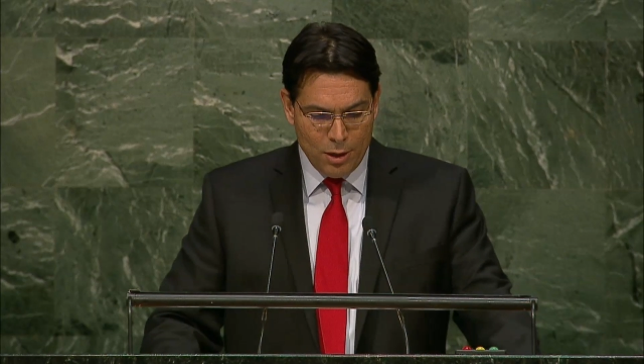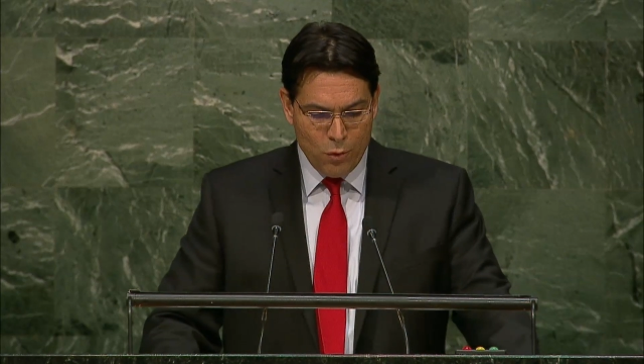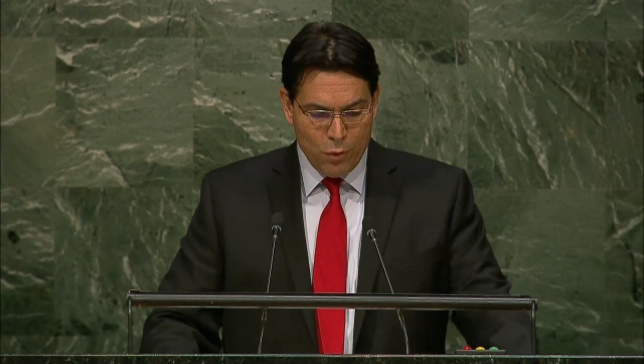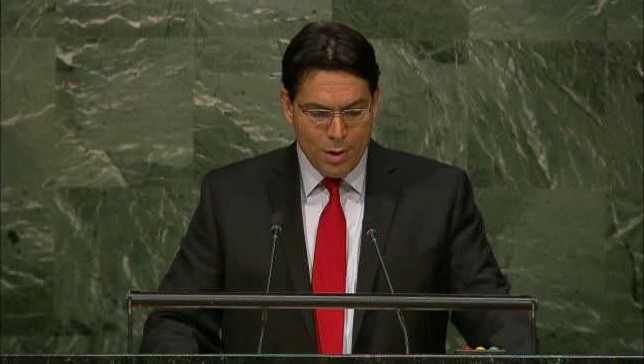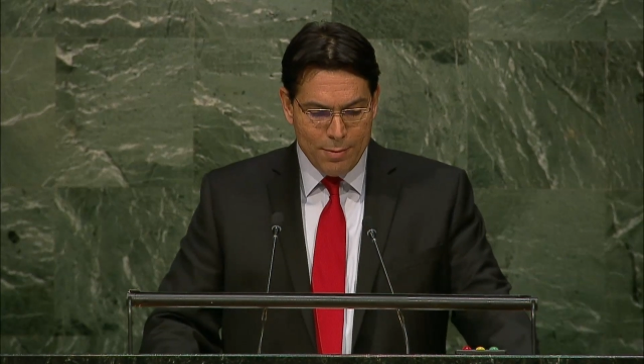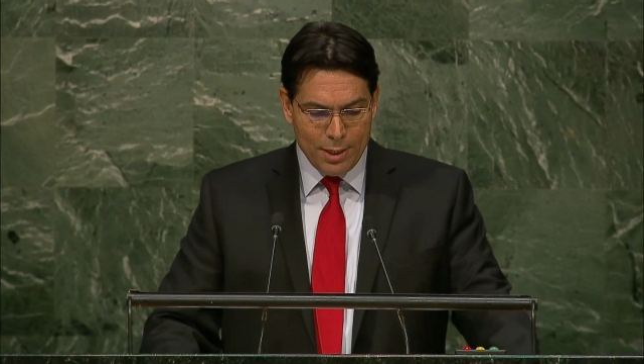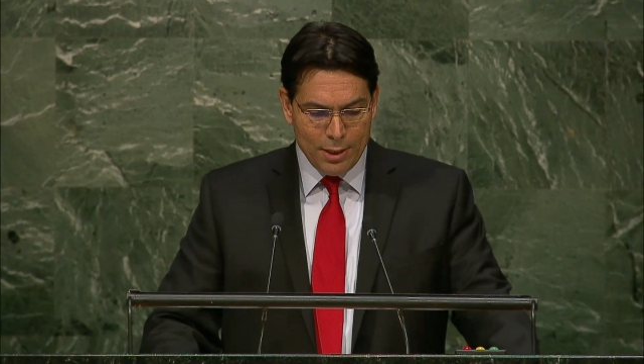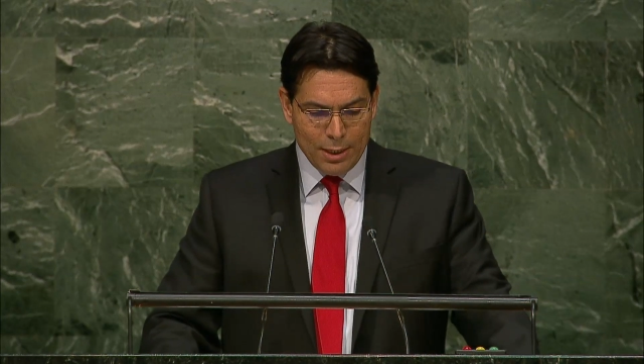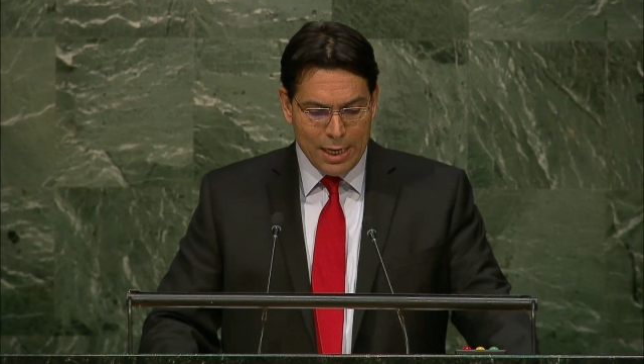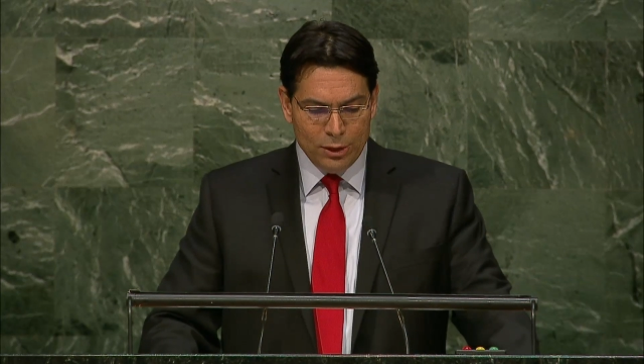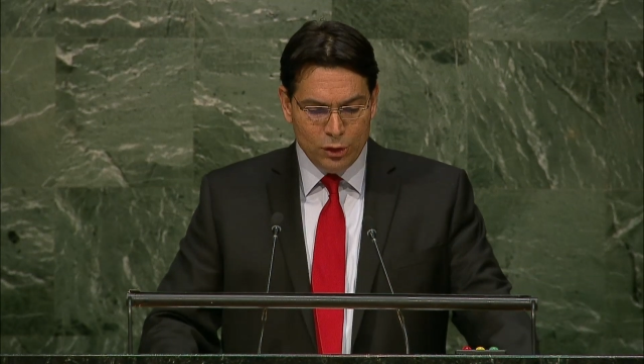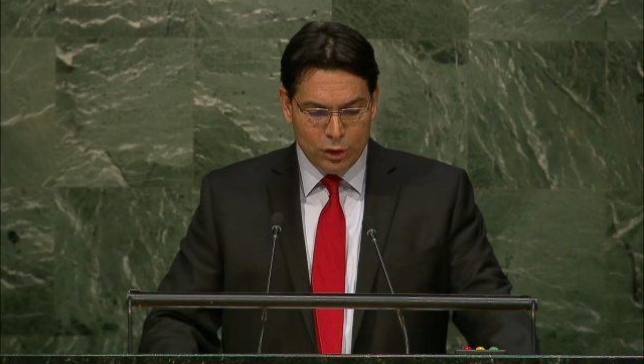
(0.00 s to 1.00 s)
women,
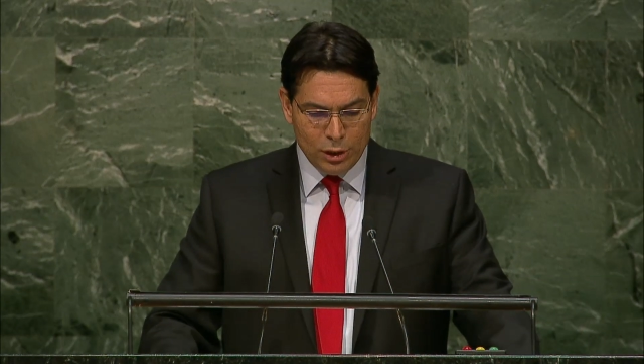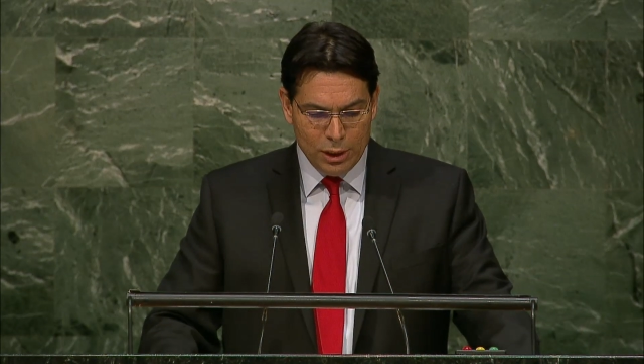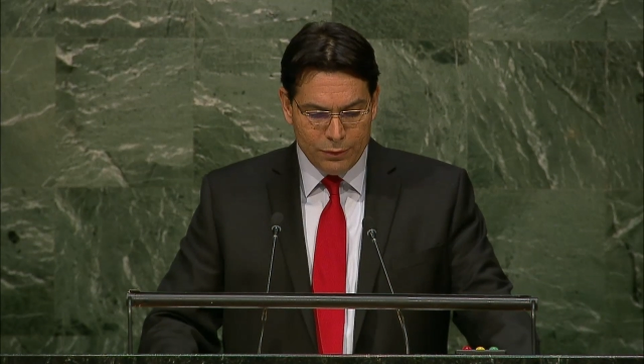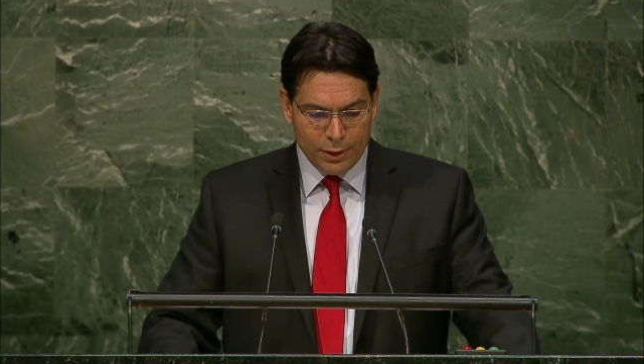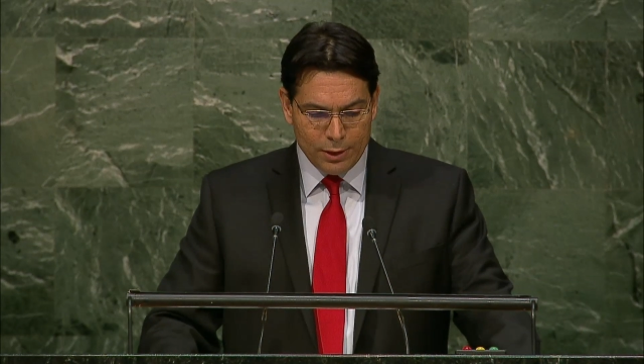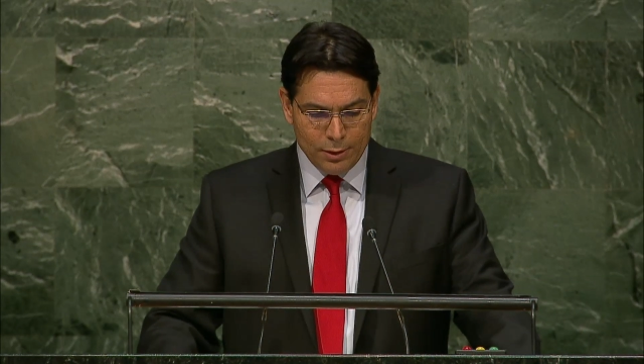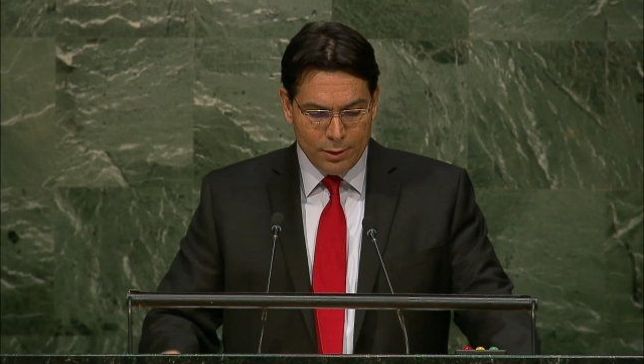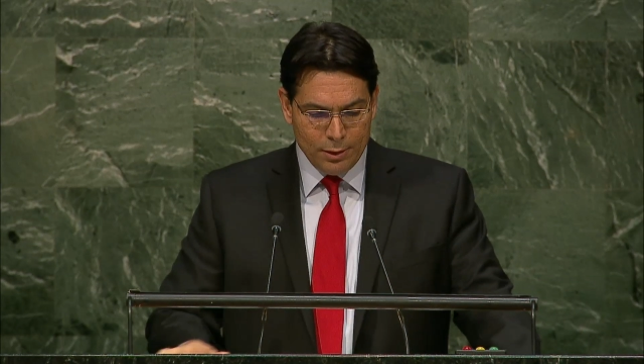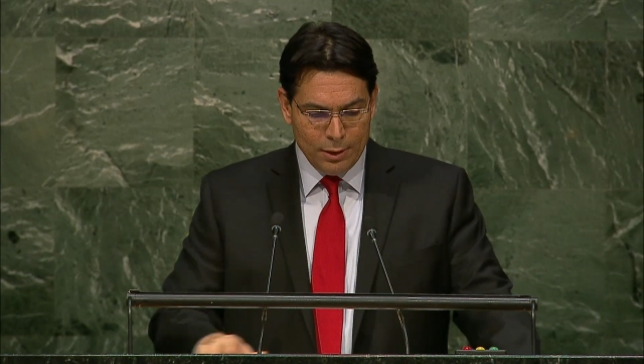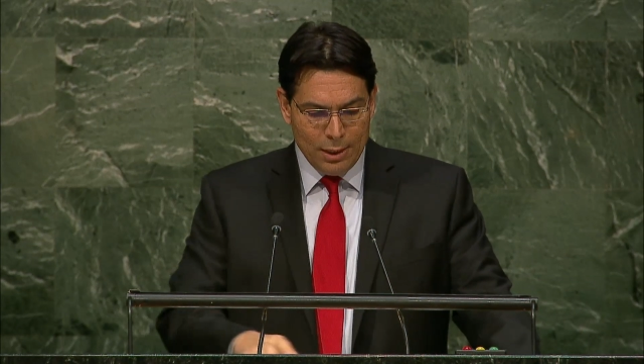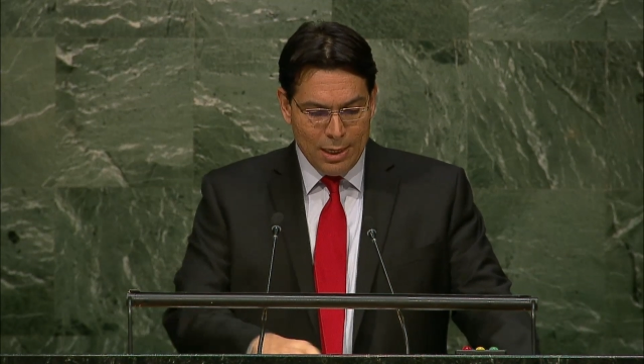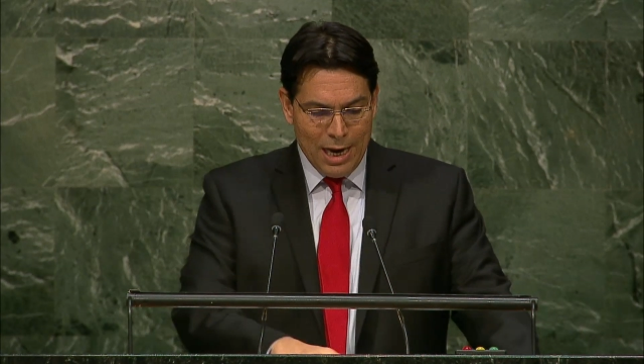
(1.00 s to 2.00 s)
and children
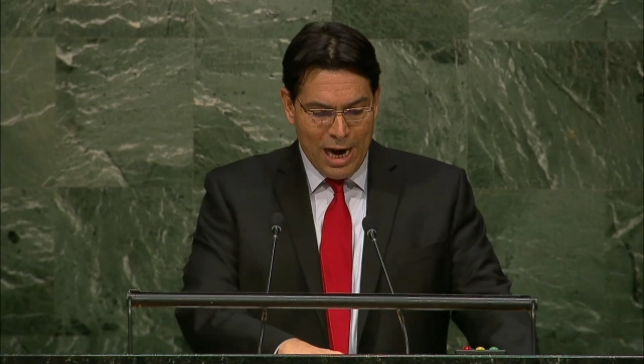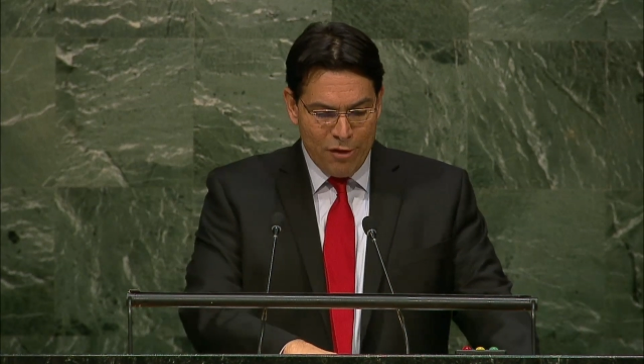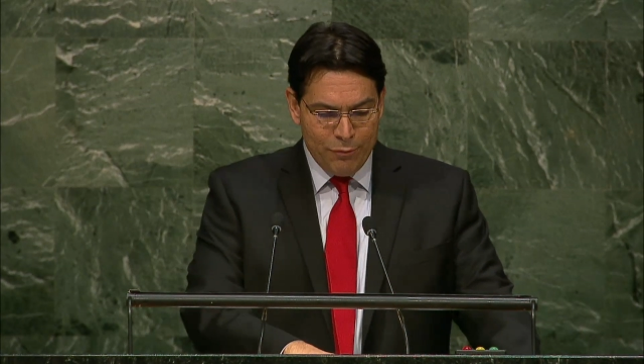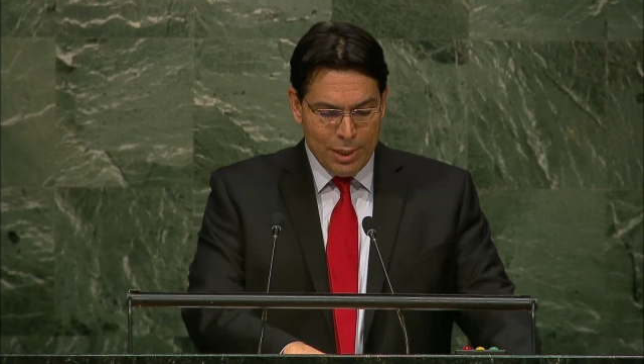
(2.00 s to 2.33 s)
have